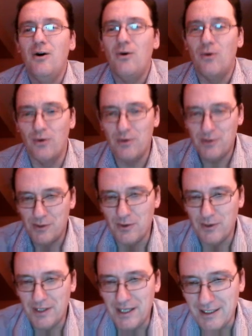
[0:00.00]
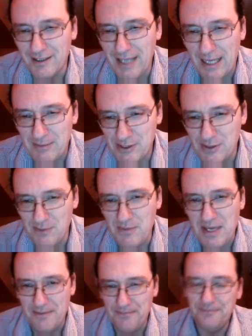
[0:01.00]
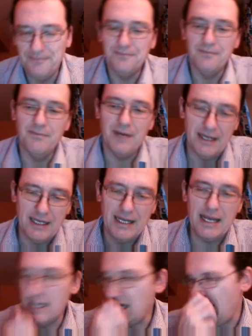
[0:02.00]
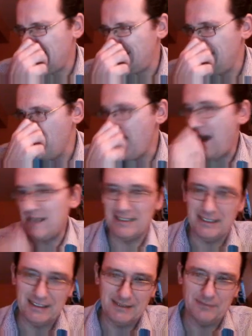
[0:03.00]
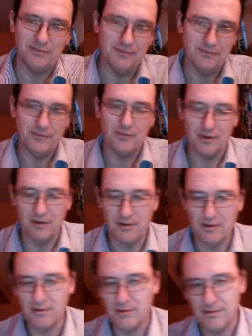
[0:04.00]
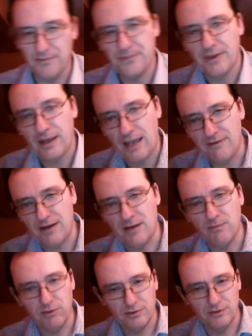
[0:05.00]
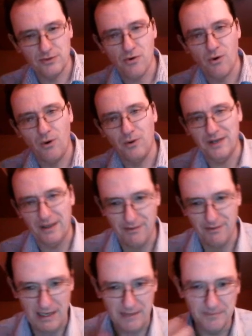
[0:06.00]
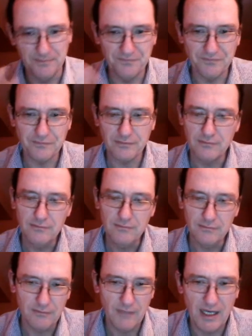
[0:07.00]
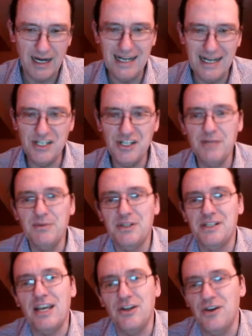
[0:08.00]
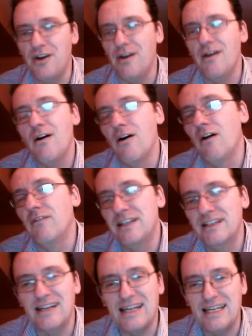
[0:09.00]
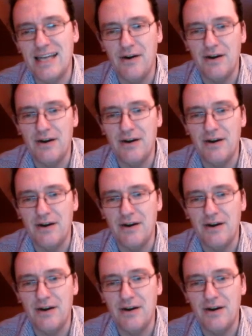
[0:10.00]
or so he claims to be. But in any case, the masses have an important role in the legitimization of a totalitarian.